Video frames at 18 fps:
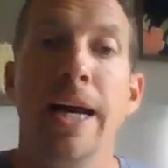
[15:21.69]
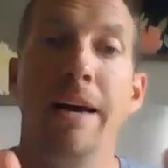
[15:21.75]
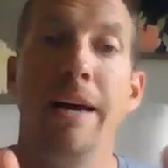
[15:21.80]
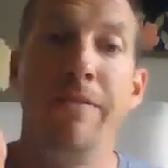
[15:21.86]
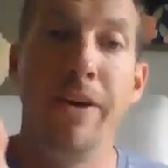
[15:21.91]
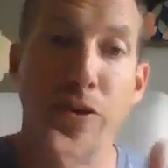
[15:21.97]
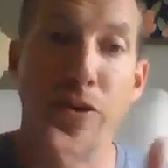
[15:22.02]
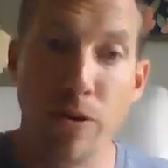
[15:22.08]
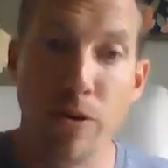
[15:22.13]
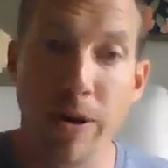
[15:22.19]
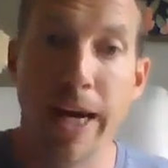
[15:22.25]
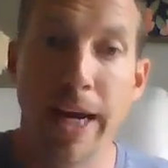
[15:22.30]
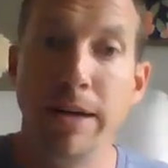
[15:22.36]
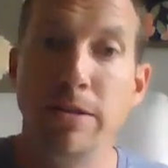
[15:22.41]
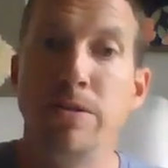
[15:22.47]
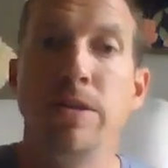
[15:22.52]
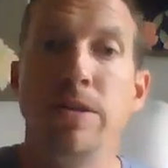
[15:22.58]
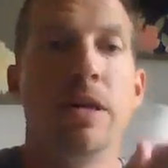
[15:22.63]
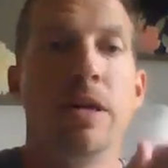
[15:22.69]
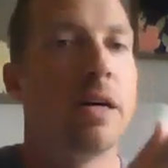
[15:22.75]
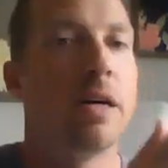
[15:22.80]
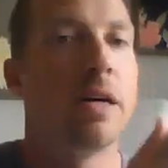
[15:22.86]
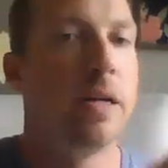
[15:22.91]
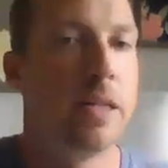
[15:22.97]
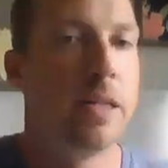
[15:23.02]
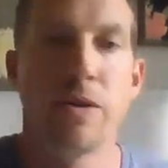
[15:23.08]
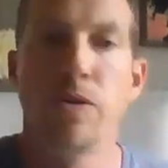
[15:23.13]
If they do engage you,
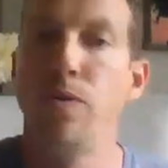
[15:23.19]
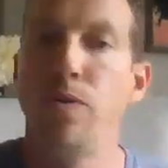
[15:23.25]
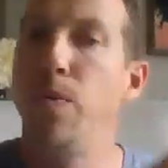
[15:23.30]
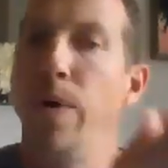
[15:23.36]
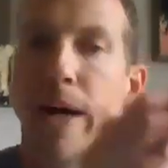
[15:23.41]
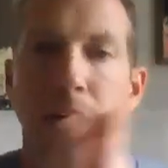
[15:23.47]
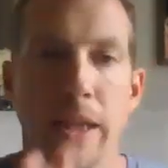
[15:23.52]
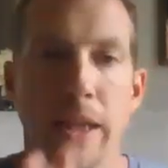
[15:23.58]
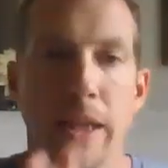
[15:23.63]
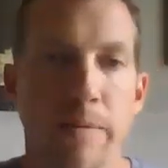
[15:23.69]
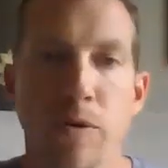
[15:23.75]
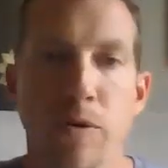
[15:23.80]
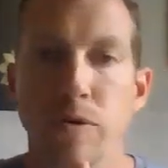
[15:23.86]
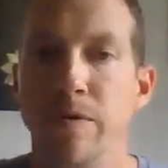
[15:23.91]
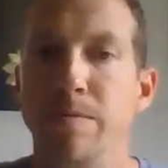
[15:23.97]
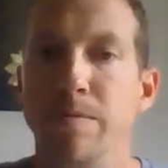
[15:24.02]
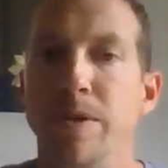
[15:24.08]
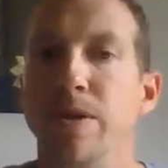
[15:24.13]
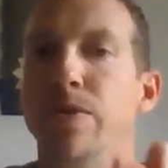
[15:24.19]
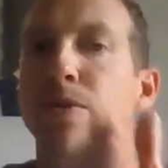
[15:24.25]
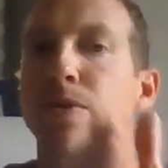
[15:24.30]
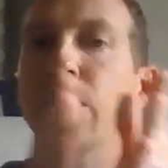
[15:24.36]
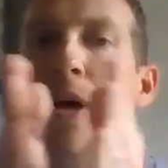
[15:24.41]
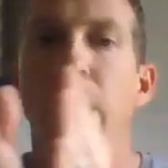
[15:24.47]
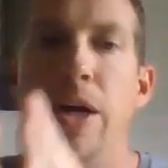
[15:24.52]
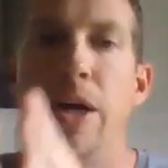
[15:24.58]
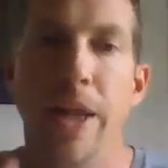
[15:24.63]
can quickly move them to
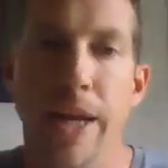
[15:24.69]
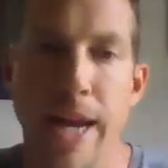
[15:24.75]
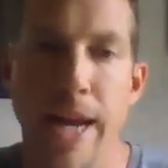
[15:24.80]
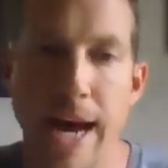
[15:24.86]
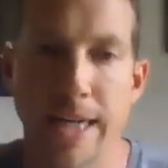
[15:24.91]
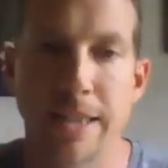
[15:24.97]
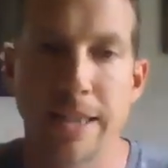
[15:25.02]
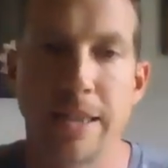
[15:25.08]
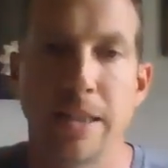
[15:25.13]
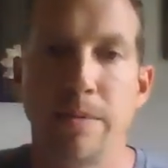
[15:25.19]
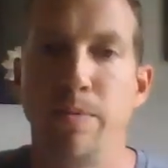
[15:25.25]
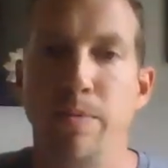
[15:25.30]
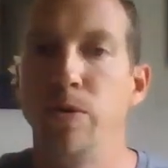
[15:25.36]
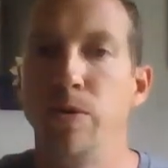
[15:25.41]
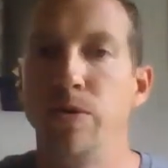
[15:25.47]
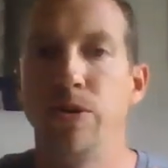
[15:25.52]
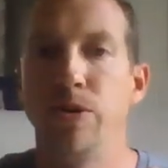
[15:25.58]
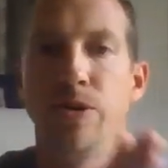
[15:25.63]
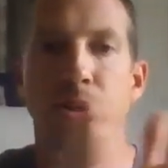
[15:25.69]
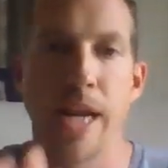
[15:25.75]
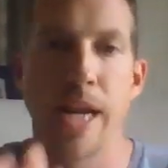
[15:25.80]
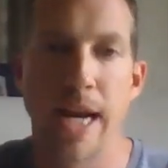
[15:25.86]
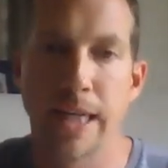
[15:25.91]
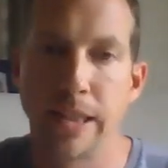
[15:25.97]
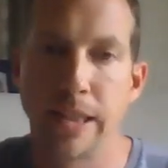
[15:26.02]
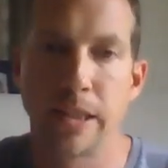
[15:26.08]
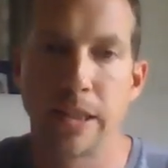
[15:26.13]
the next exposure, the
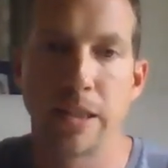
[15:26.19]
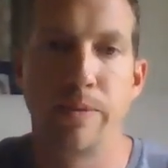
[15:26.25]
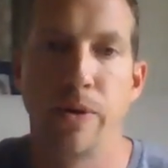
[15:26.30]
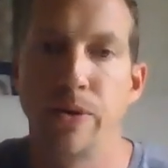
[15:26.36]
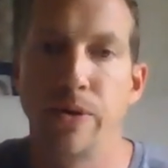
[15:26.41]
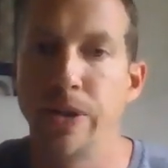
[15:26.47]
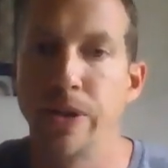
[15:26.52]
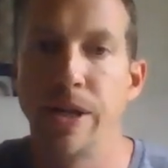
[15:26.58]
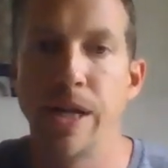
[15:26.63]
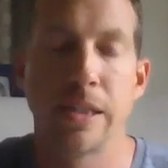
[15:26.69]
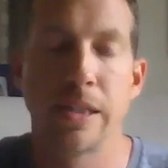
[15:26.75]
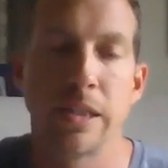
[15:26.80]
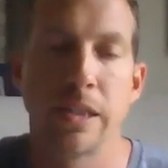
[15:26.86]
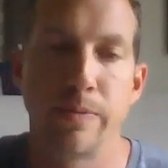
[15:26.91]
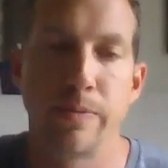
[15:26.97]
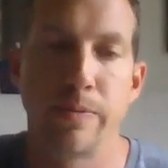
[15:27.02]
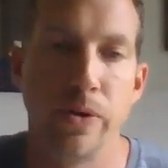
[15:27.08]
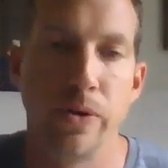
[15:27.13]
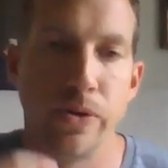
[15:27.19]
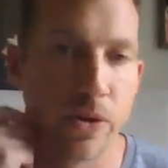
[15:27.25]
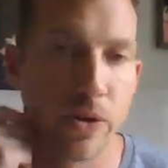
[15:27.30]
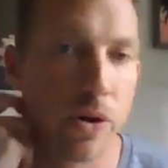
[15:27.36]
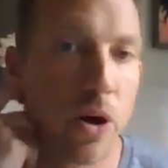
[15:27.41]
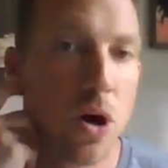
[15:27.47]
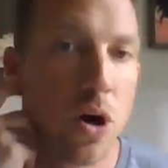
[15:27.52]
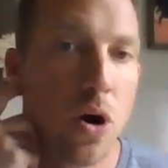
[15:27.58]
next exposure, the next exposure.